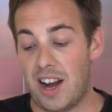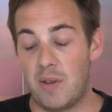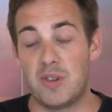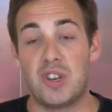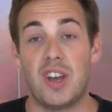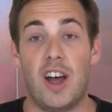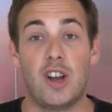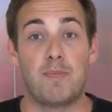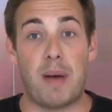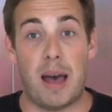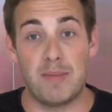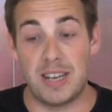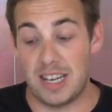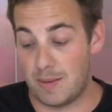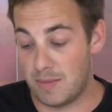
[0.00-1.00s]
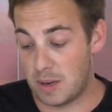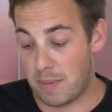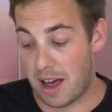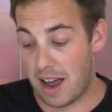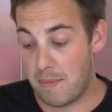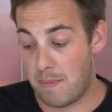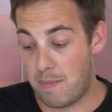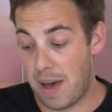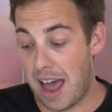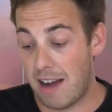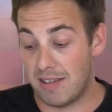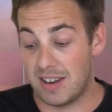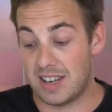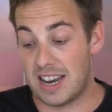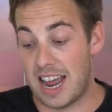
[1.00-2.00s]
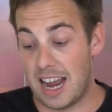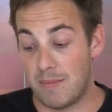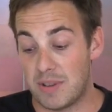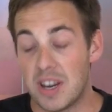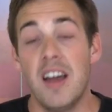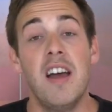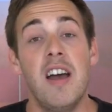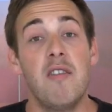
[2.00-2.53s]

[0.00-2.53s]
you know, search baptisms by parents' names,